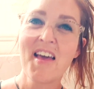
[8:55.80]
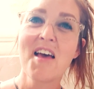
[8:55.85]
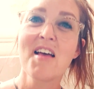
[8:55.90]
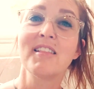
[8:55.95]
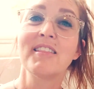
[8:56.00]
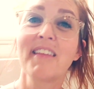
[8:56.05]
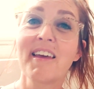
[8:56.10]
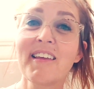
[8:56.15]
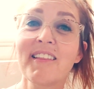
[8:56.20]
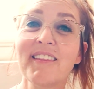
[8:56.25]

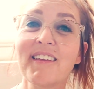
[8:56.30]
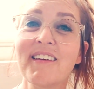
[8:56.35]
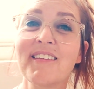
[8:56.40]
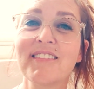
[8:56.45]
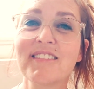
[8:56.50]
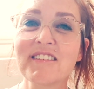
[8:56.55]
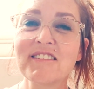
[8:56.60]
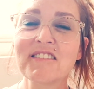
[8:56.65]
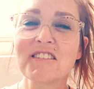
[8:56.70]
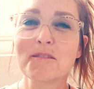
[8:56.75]
Lately, this
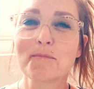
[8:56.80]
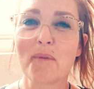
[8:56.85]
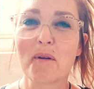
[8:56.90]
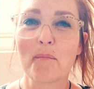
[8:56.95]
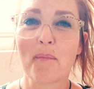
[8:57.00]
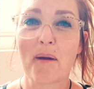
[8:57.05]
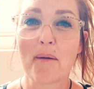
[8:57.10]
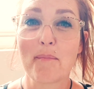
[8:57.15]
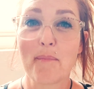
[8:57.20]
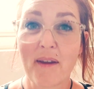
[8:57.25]
has been my
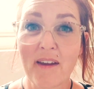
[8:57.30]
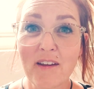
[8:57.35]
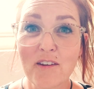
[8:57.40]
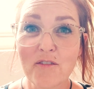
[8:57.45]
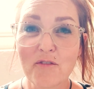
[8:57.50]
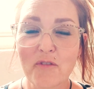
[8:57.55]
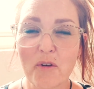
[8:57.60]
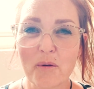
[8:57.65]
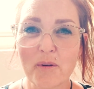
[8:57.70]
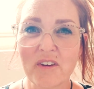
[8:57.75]
main
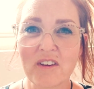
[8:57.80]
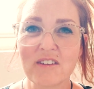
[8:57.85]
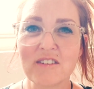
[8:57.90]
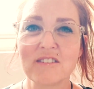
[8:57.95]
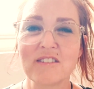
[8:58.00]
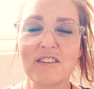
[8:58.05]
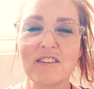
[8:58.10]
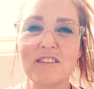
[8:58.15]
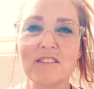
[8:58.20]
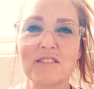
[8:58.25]
focus
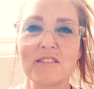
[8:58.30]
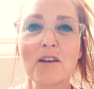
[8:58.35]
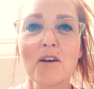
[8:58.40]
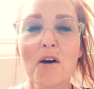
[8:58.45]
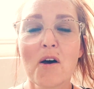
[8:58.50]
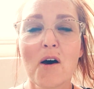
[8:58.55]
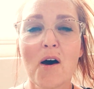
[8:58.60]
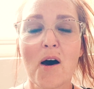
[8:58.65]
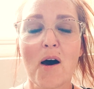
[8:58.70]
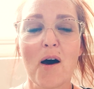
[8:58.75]
is
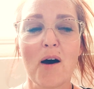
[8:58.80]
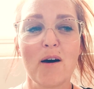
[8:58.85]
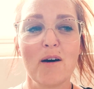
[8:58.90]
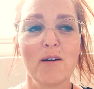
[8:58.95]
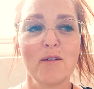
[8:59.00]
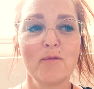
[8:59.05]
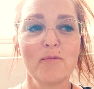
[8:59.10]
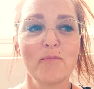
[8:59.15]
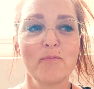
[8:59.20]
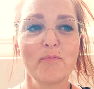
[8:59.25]

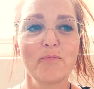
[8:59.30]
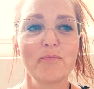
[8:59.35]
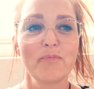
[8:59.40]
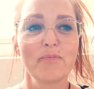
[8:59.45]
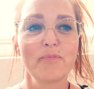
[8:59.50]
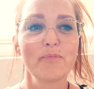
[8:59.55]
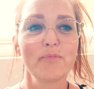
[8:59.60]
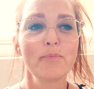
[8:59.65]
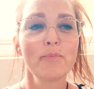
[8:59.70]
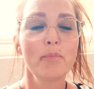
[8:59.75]
uh,
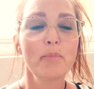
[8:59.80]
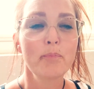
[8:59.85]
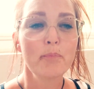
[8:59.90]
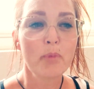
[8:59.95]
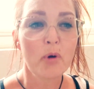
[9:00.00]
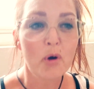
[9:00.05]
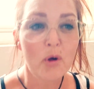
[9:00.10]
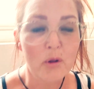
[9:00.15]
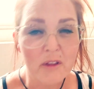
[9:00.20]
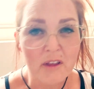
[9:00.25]

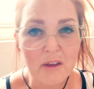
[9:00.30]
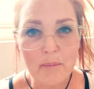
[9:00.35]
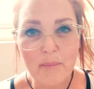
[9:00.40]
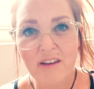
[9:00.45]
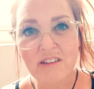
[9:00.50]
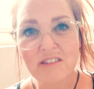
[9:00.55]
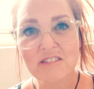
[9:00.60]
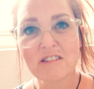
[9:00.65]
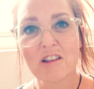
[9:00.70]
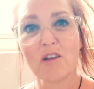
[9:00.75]
pulling
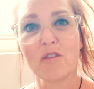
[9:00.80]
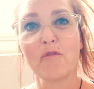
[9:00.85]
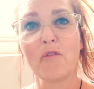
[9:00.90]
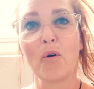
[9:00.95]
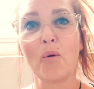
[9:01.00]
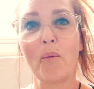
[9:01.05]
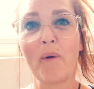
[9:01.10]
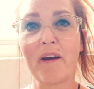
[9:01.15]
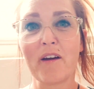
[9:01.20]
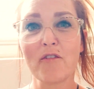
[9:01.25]
myself
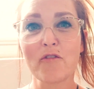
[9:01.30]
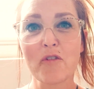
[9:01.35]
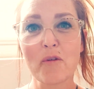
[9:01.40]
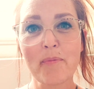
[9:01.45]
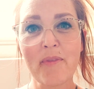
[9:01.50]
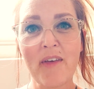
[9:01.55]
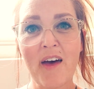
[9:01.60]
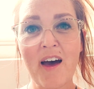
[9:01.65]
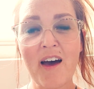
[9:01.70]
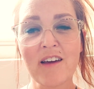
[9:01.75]
away from
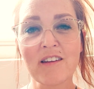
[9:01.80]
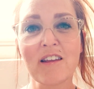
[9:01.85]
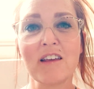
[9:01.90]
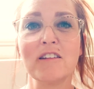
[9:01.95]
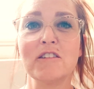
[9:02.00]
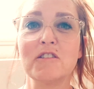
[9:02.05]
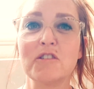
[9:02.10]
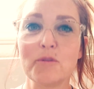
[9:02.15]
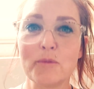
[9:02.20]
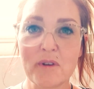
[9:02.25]
that and
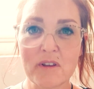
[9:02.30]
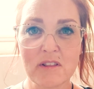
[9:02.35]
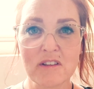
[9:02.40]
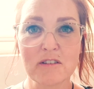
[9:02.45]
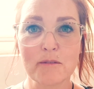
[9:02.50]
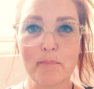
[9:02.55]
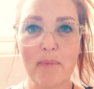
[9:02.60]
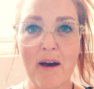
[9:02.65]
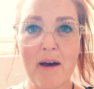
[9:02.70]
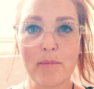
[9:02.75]
doing this
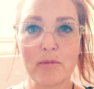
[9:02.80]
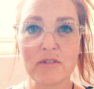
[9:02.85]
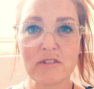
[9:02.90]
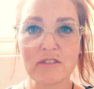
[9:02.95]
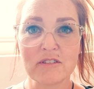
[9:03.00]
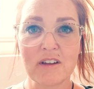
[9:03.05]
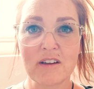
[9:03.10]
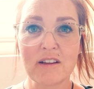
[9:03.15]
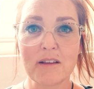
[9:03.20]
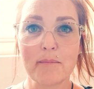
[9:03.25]
Bible
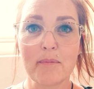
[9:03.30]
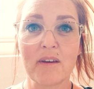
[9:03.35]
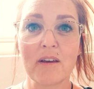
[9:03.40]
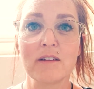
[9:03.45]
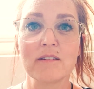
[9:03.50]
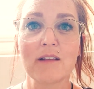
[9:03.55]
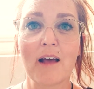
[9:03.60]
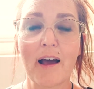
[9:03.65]
study because I